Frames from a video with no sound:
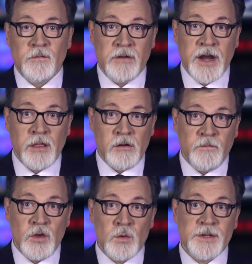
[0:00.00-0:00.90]
For regular
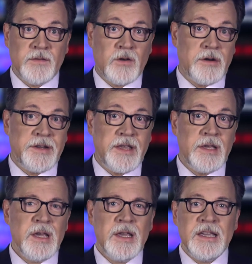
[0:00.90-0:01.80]
viewers of RT,
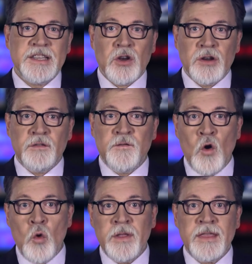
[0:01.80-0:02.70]
he started to
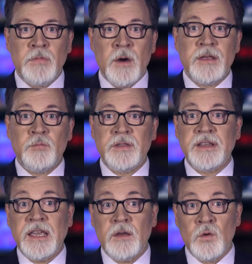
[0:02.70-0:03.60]
foam at the mouth about the
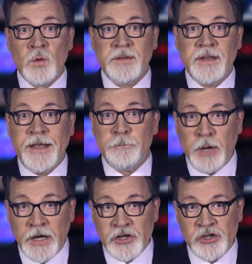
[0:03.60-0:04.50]
Kiev junta and
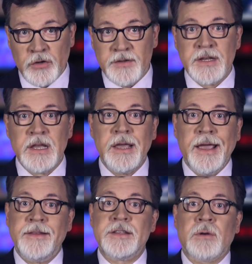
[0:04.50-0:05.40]
punishers,
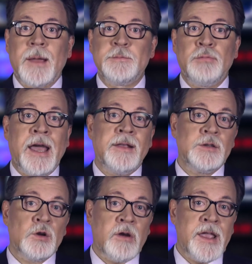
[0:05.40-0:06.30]
and describes plans
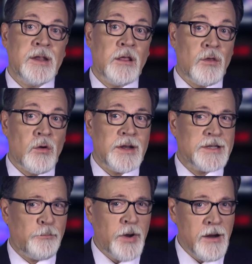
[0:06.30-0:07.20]
Ukrainian
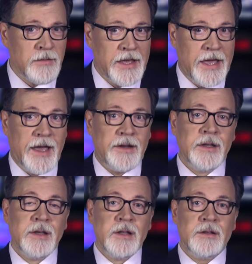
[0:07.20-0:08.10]
authorities apparently had
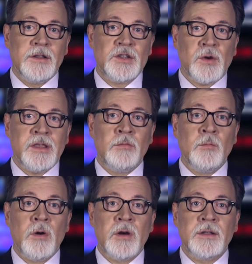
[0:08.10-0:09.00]
to destroy the
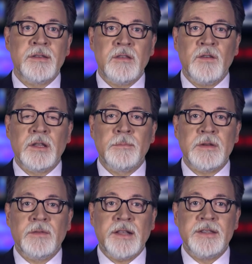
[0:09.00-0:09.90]
memorial to the victims
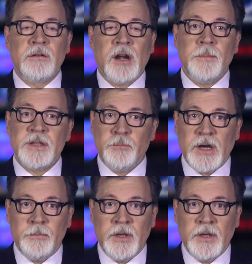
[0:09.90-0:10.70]
of Nazi crimes in Babi